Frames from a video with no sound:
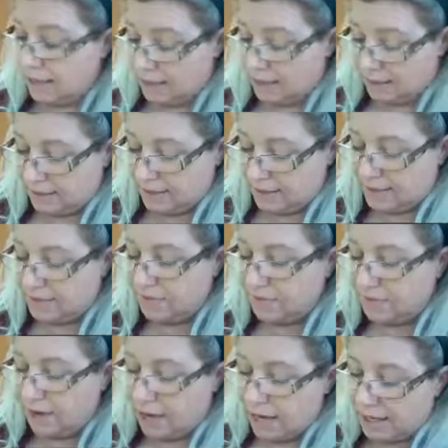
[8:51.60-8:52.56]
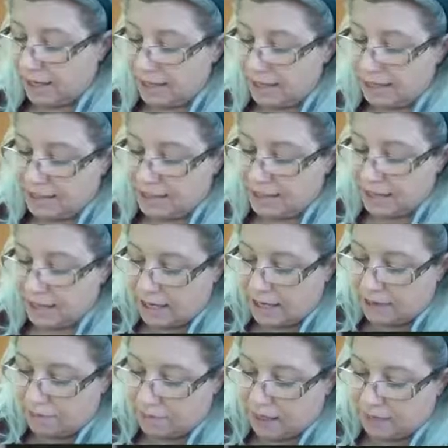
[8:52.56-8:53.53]
Let's divide each
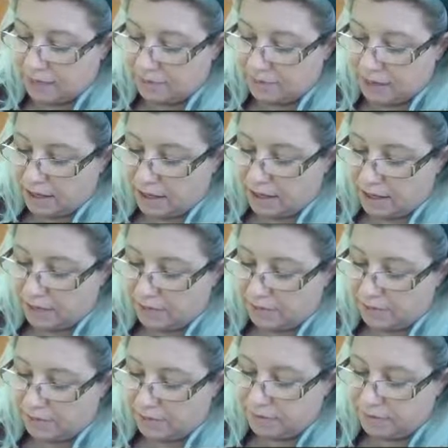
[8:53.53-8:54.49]
side by 5.